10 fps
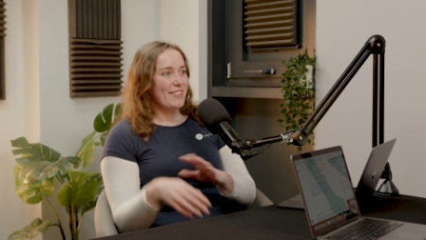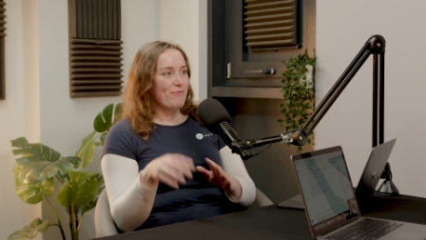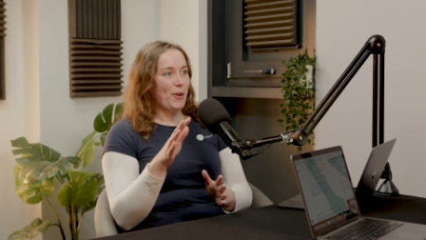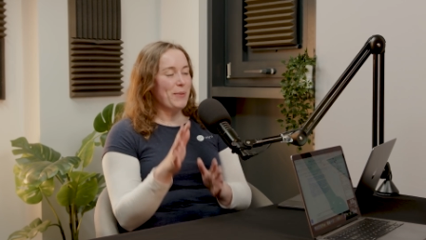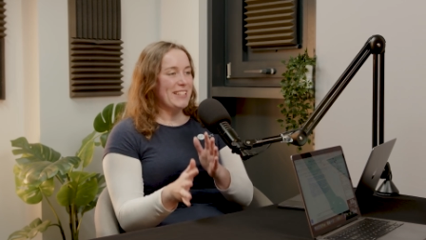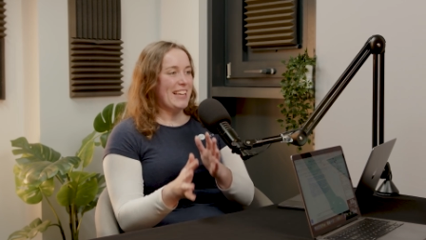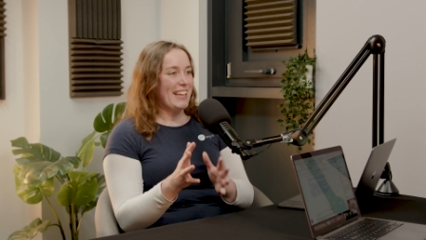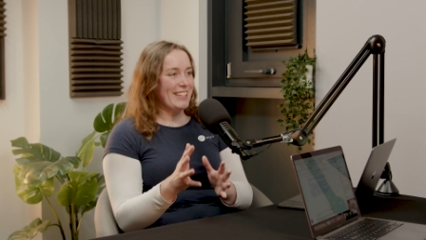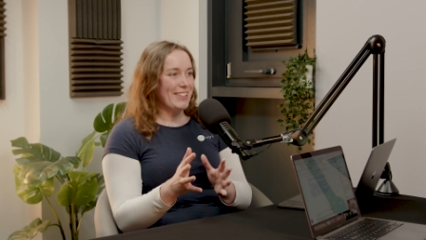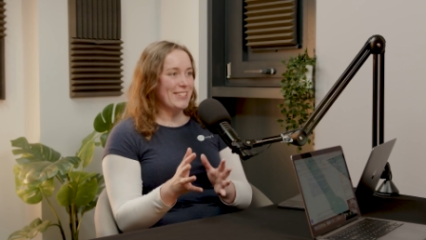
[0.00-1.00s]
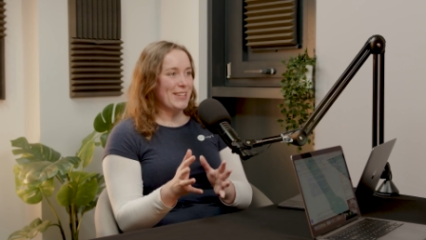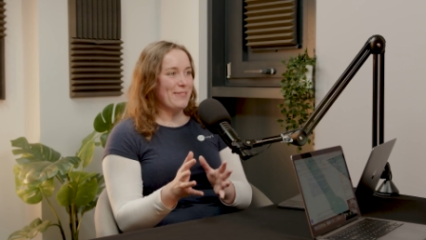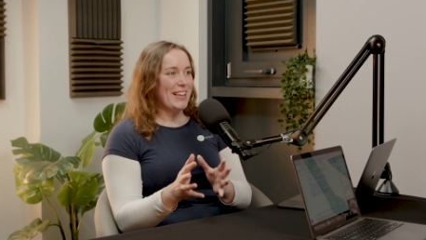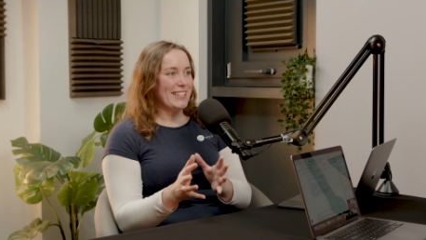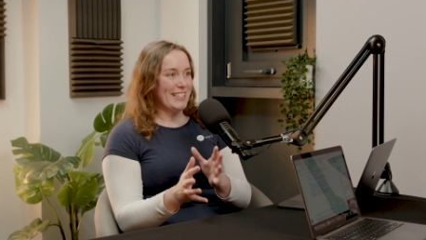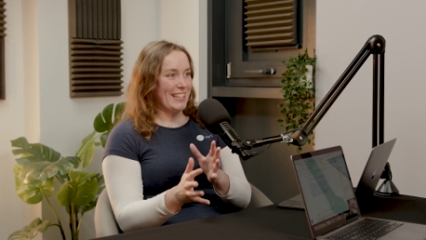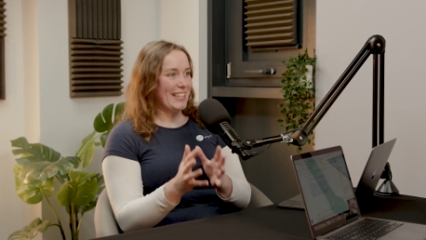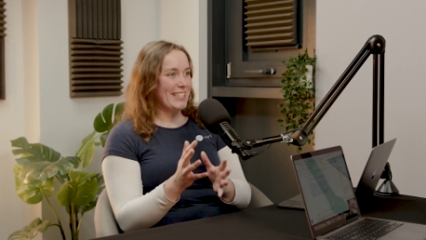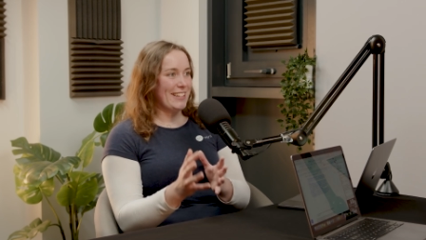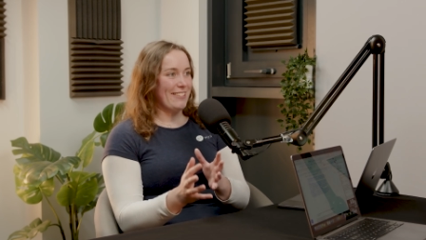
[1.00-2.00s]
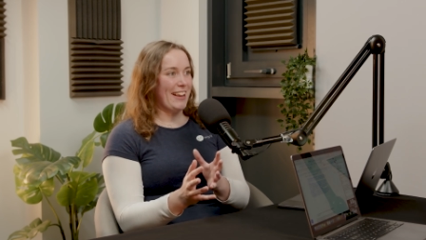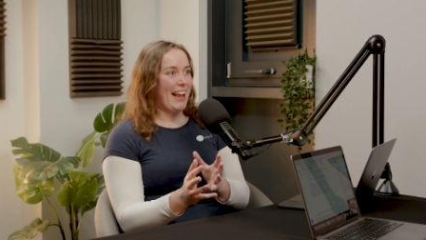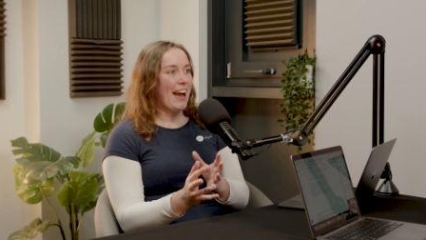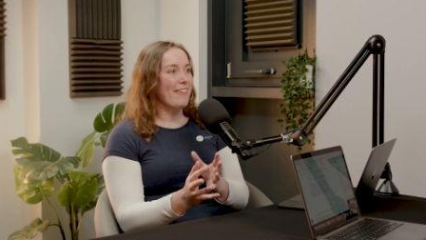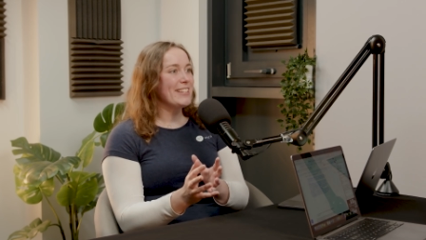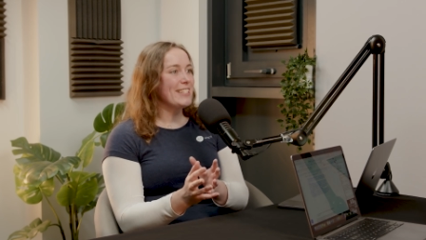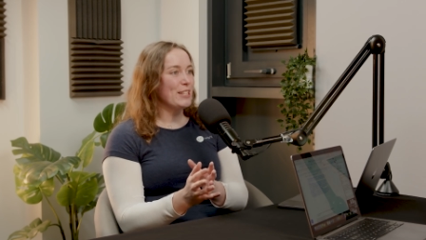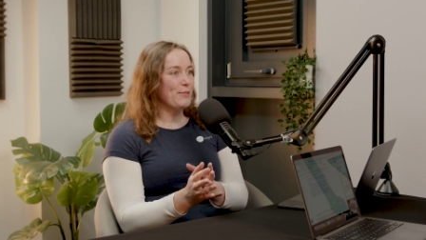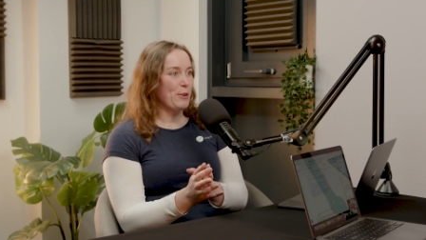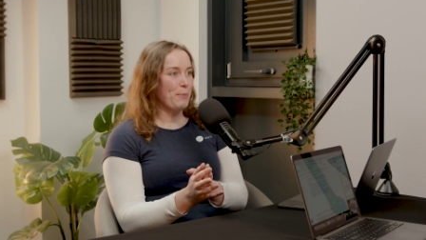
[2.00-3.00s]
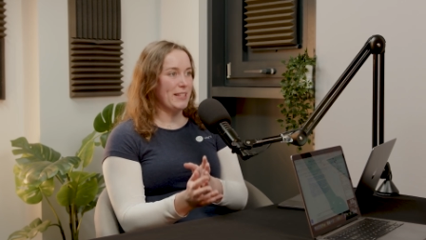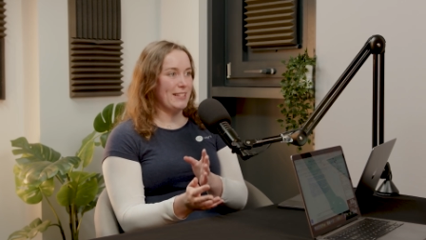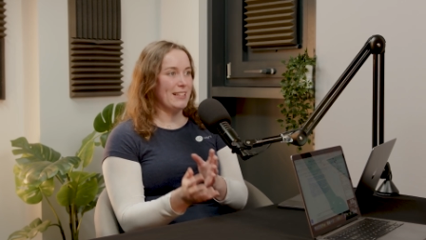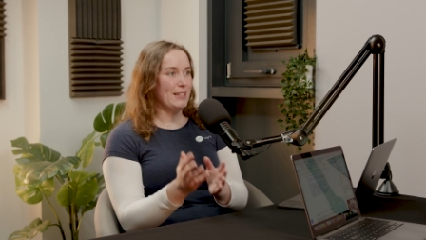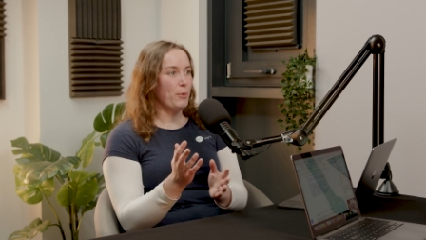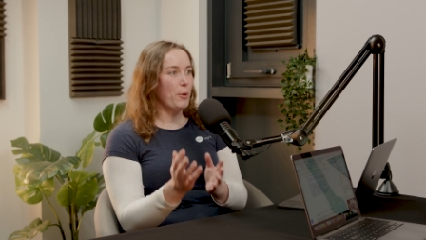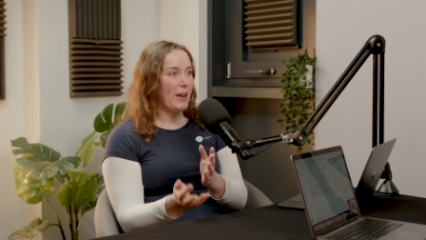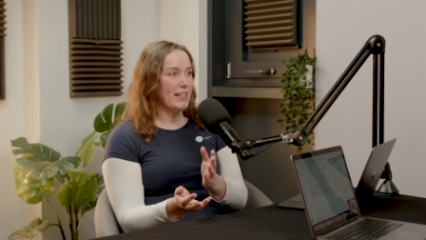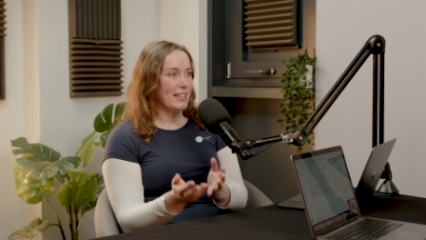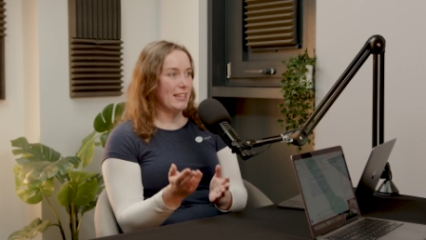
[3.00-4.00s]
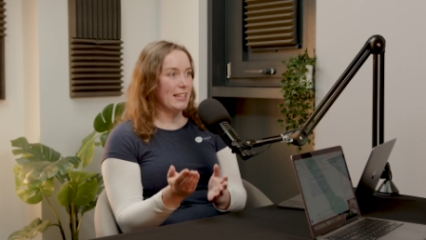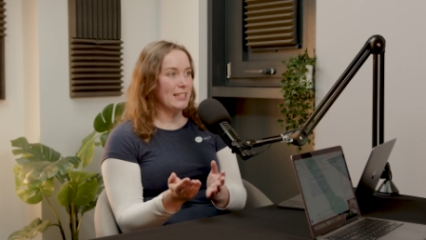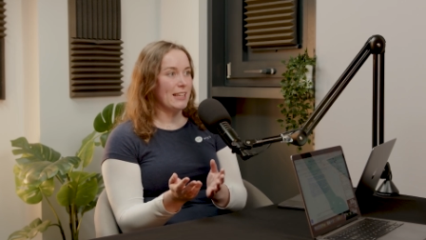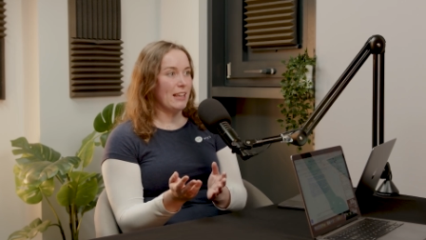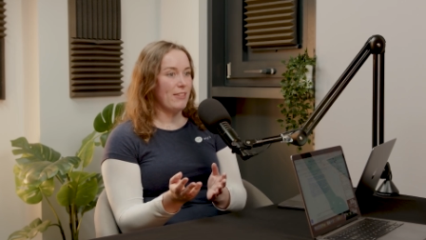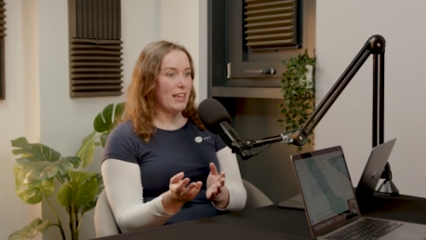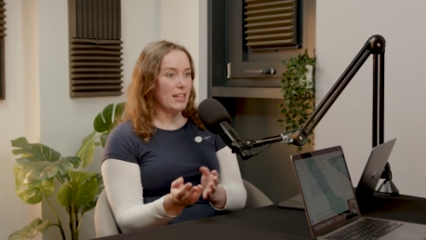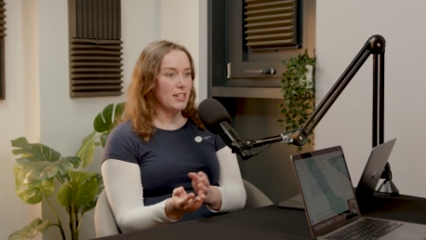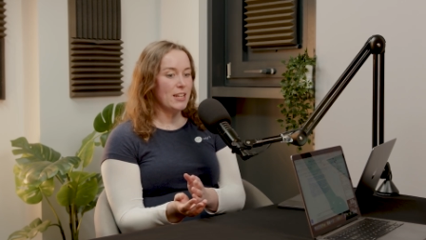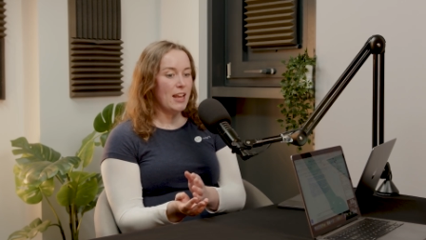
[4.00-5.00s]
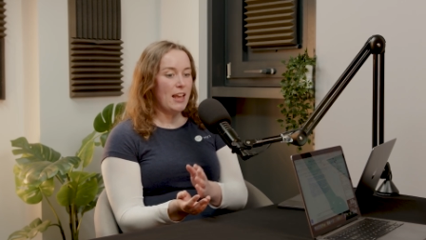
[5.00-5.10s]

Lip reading: probably taking those two pieces and considering how it sits for your business and what weighting you need to give each,